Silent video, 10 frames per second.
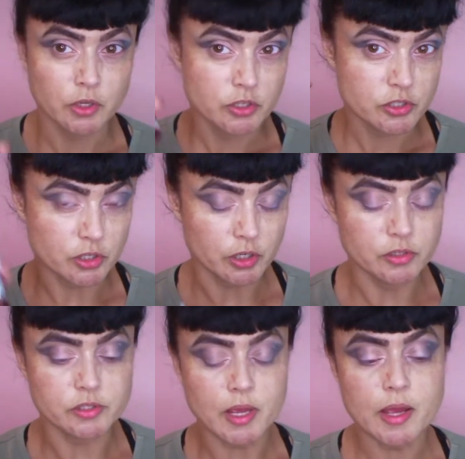So I'm going to
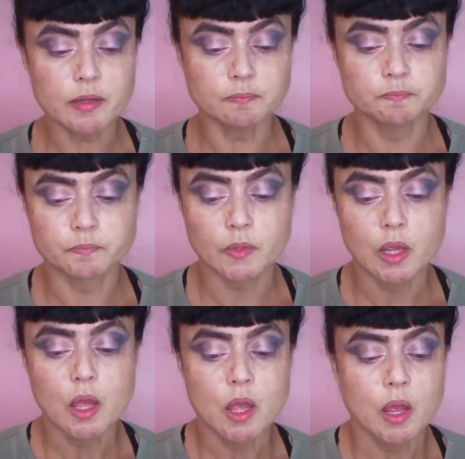use that.
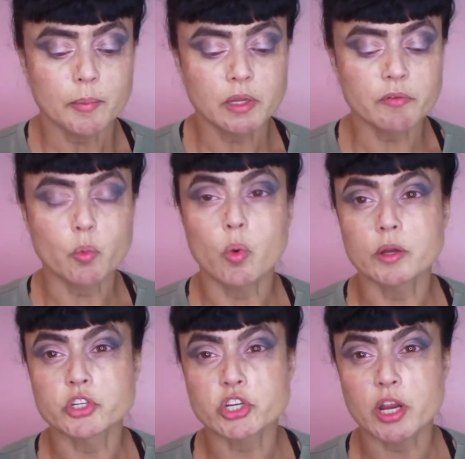I'm going to give it
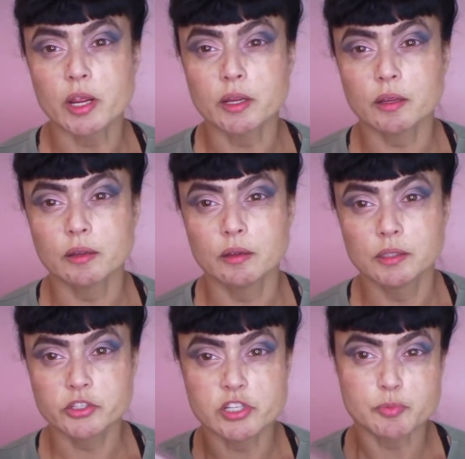one shake
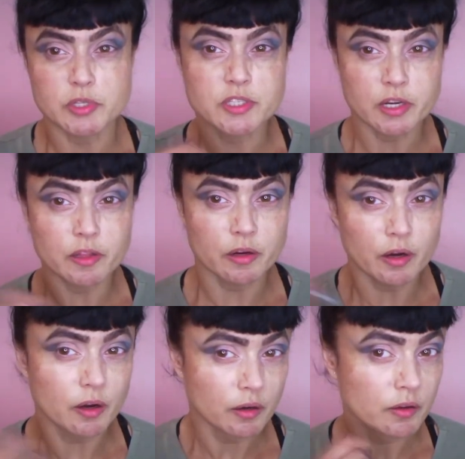because it's been sitting
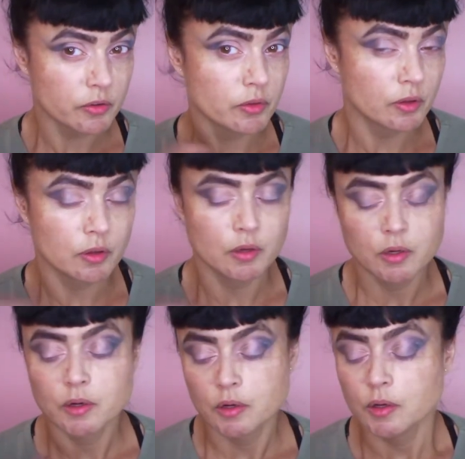there.
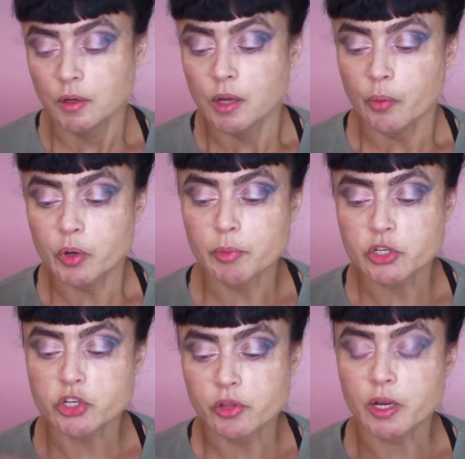I want to make
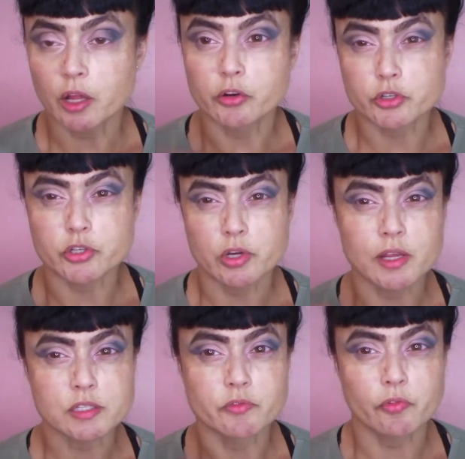sure the colors are
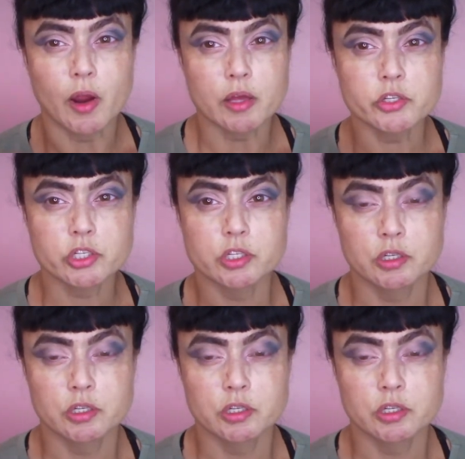nice and fresh.